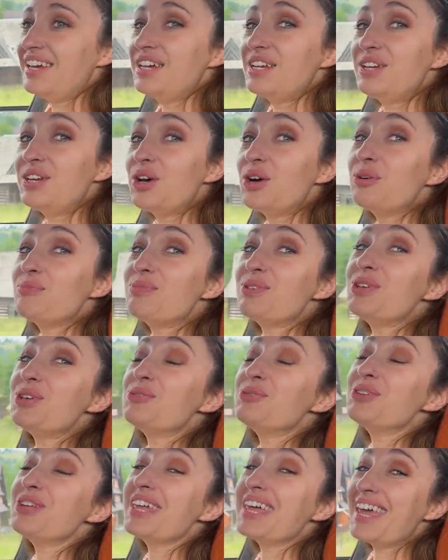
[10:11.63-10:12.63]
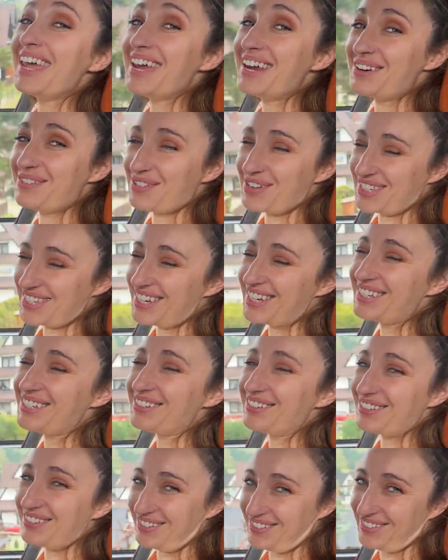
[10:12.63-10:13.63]
No, but you will hear what they
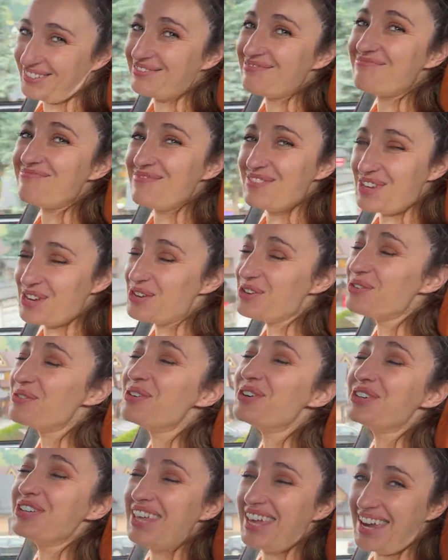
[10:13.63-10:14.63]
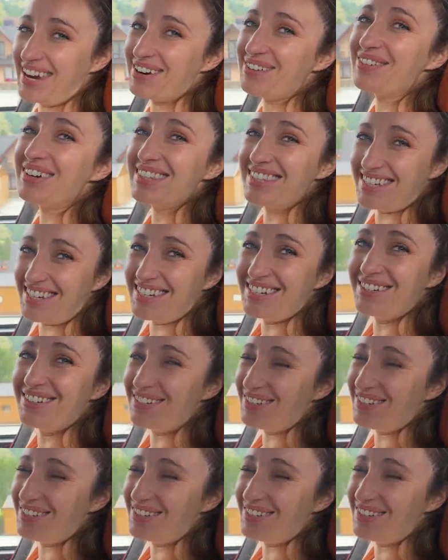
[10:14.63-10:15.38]
do. Okay. You will hear what they do,